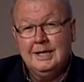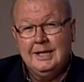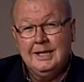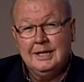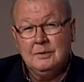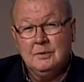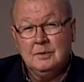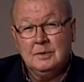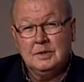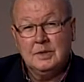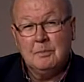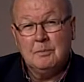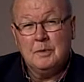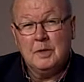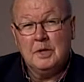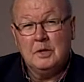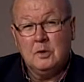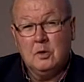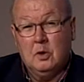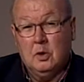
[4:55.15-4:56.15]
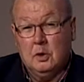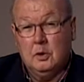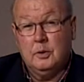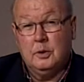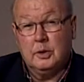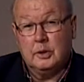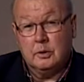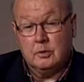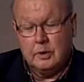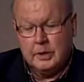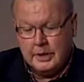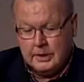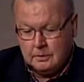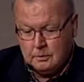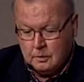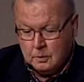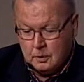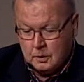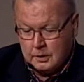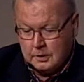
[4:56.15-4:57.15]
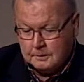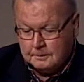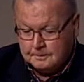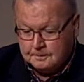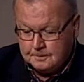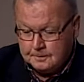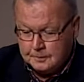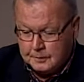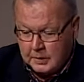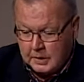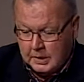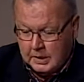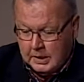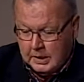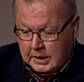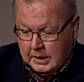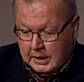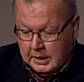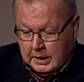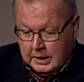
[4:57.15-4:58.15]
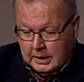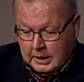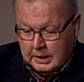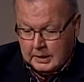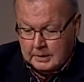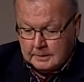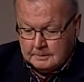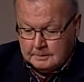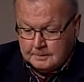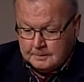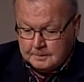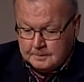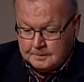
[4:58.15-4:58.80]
and something called the Great War. Um,